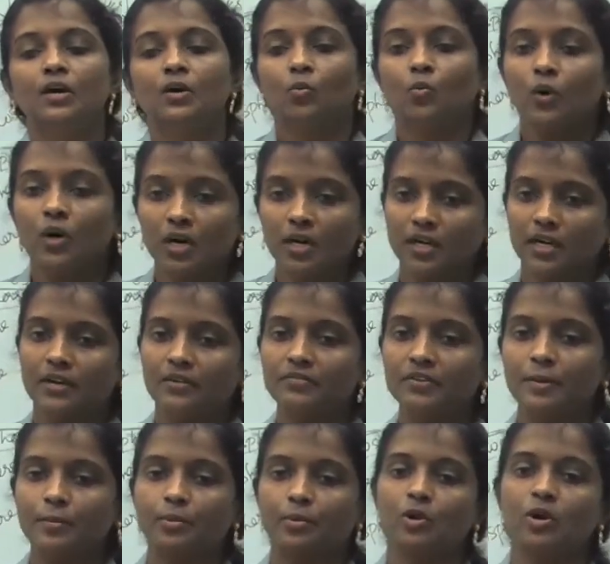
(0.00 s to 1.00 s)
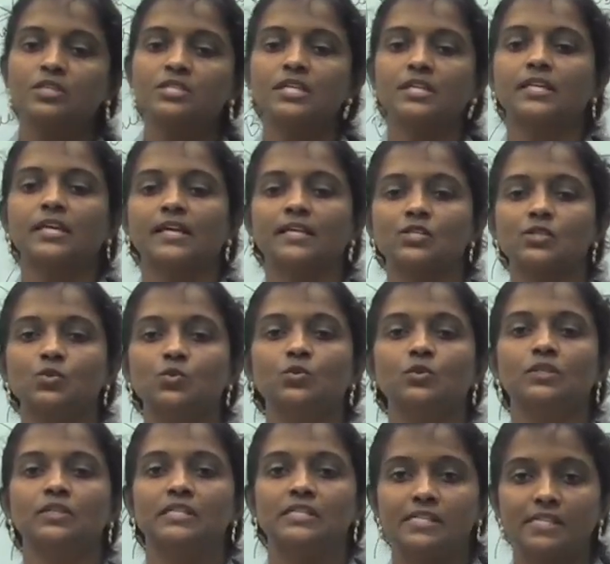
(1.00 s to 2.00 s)
work, every project has to
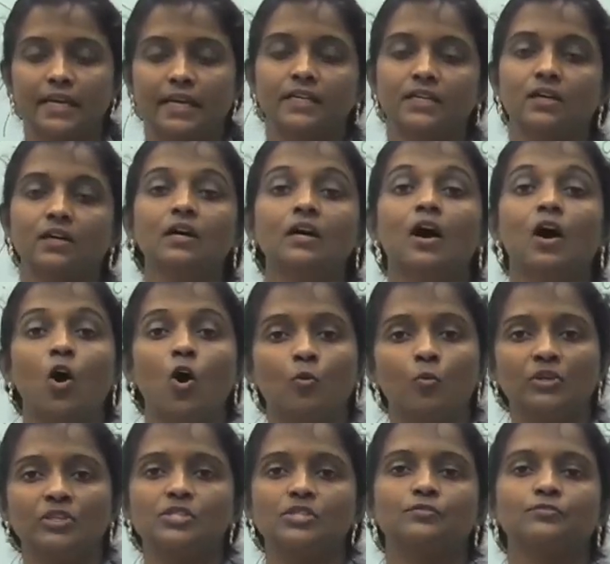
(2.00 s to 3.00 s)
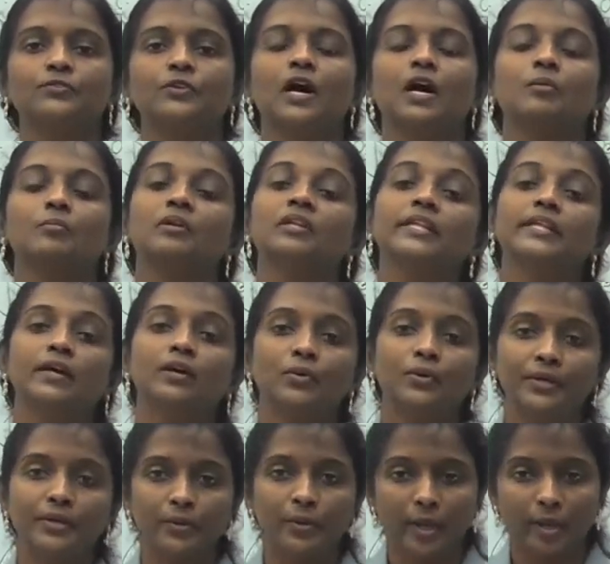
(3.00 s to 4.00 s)
decide how much of carbon they are
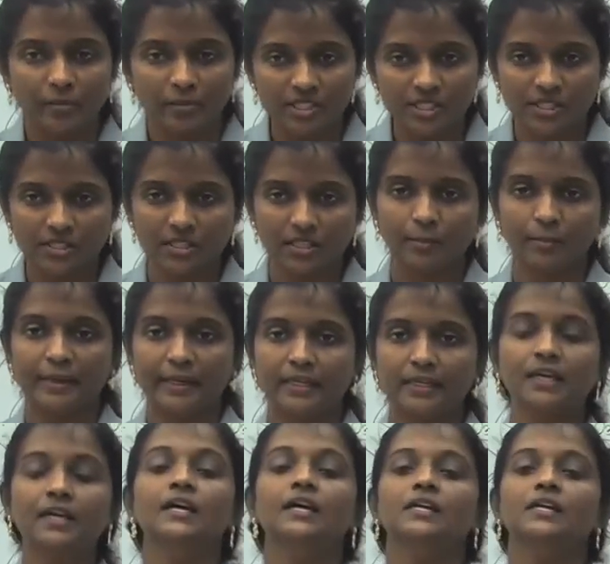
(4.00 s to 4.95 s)
going to emit.